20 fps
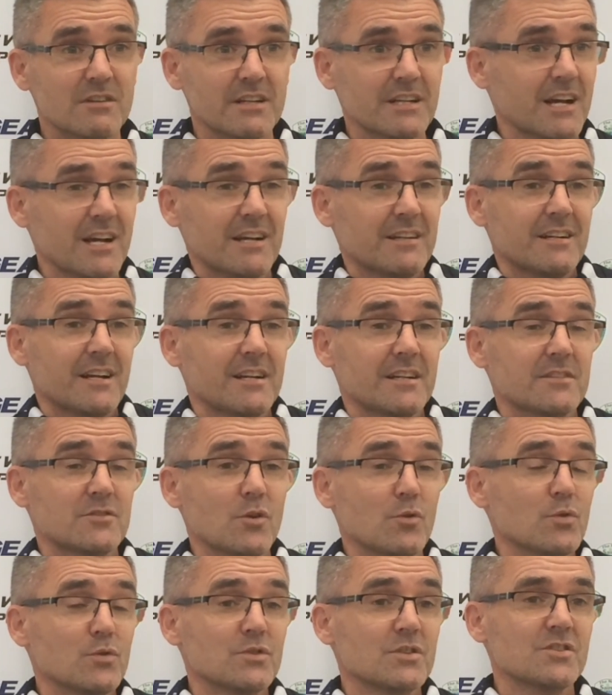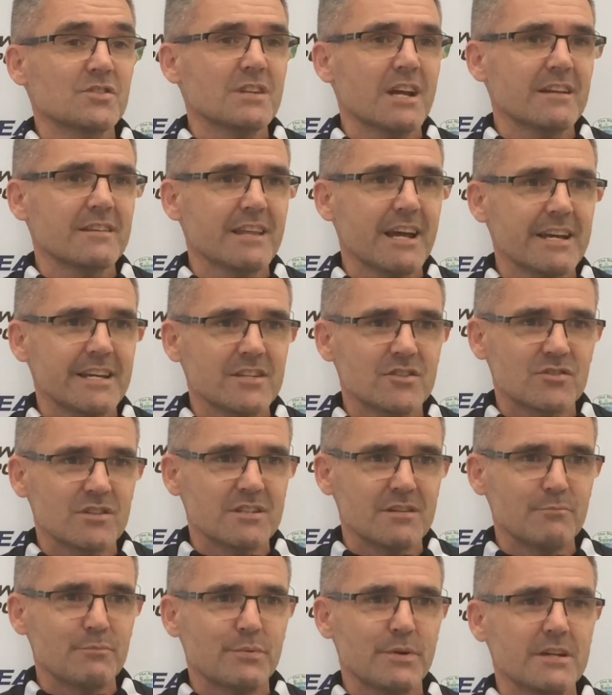and I don't understand
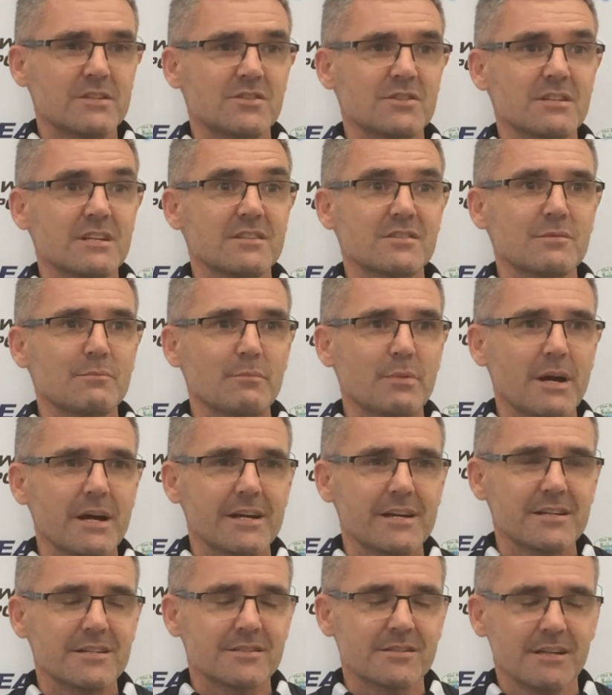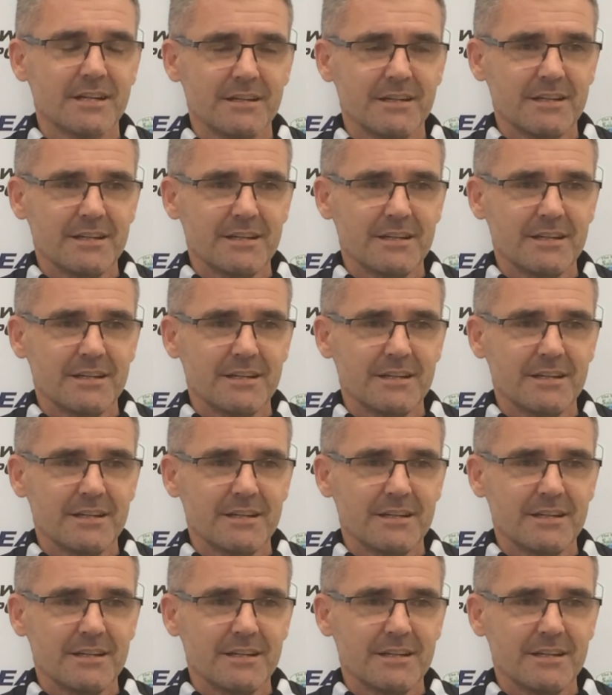hatred and prejudice and bias